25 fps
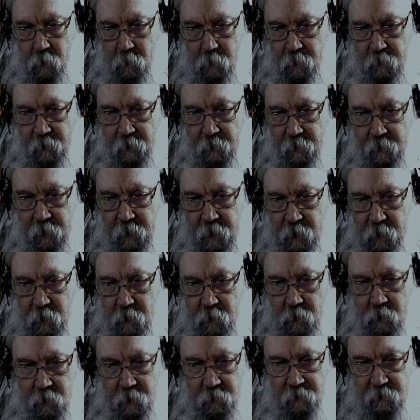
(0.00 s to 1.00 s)
Oop, there we
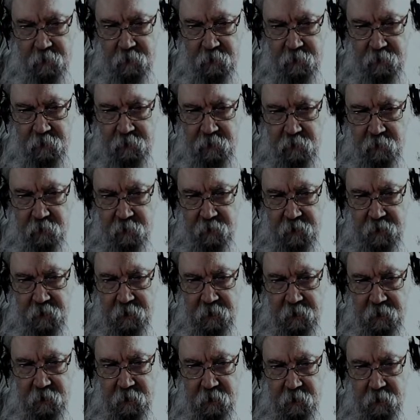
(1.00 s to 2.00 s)
go. It's just too
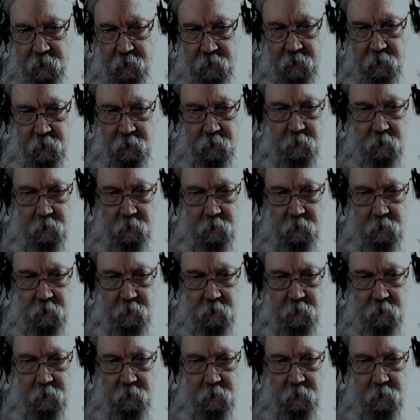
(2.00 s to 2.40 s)
mean.